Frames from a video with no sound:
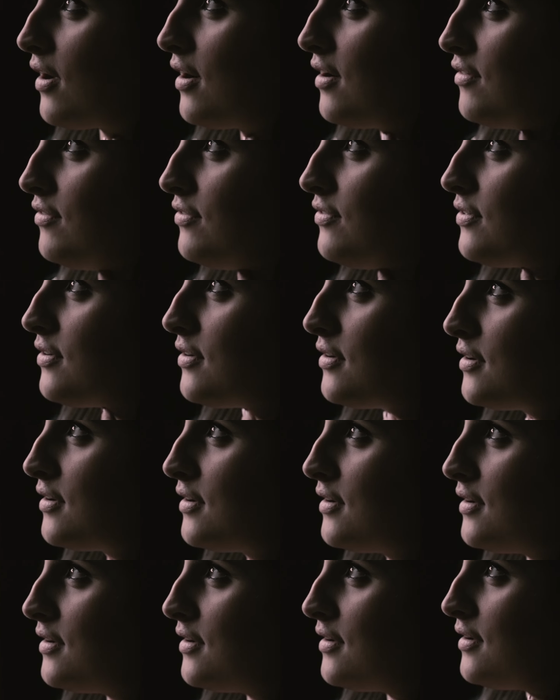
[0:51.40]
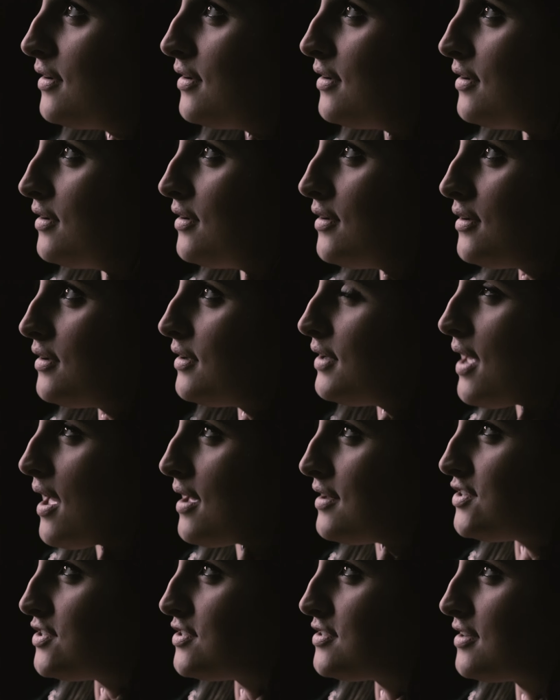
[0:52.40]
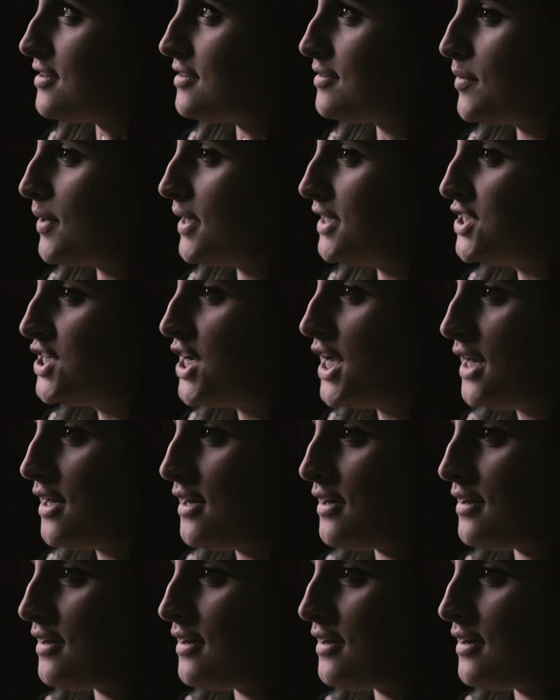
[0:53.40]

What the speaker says: kind of, yeah, just under my chin.